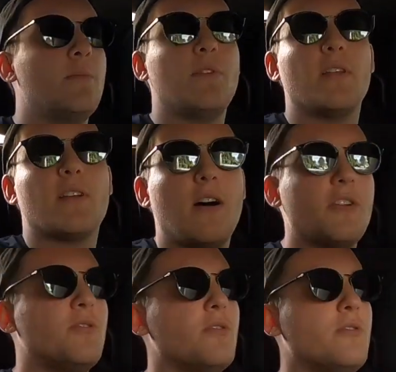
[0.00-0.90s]
put the
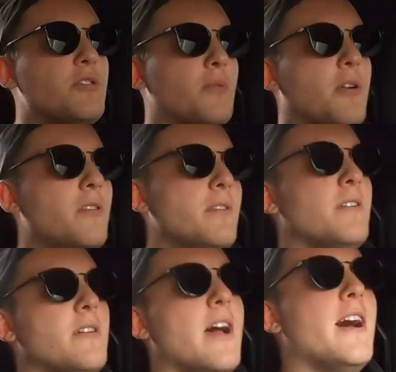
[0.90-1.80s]
car into neutral,
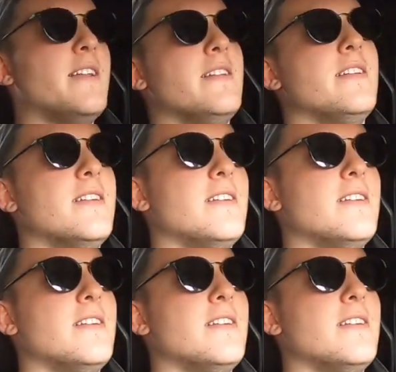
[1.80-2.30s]
and